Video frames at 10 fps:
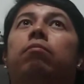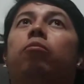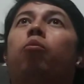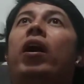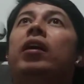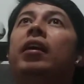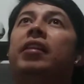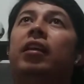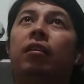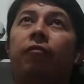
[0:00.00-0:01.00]
while
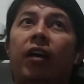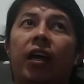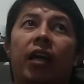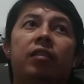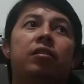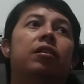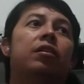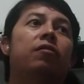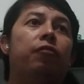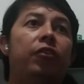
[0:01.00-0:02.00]
identifying
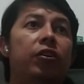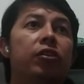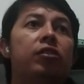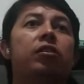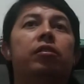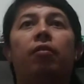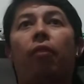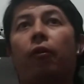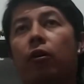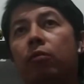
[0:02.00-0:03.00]
certain fears, certain
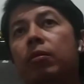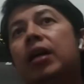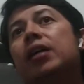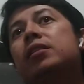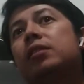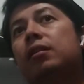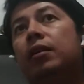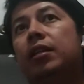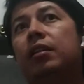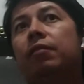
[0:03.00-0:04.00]
traumas,
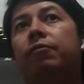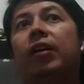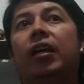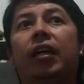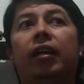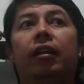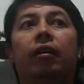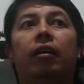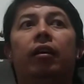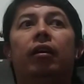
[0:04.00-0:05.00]
identifying
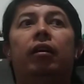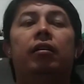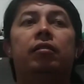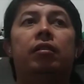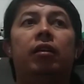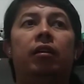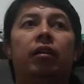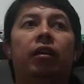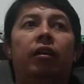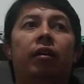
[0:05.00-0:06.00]

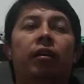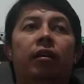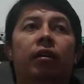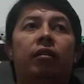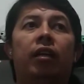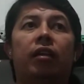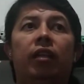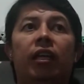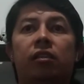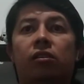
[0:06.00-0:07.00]
certain
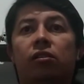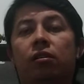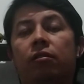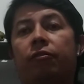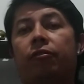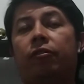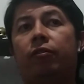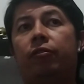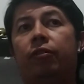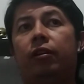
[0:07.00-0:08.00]
techniques of
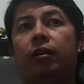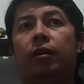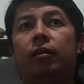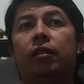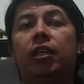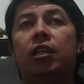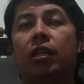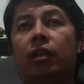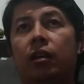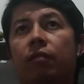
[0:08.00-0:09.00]

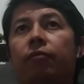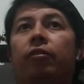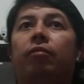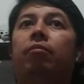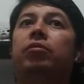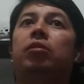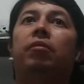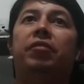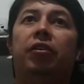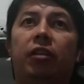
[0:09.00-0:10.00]
teaching from some
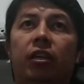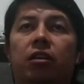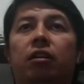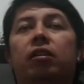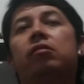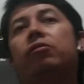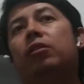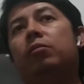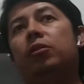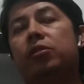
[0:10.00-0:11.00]
of your teachers,
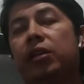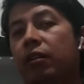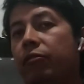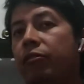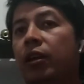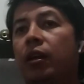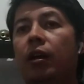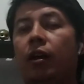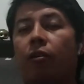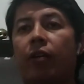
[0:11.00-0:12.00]
from yourself,
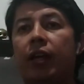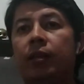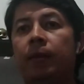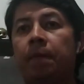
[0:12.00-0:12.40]
right?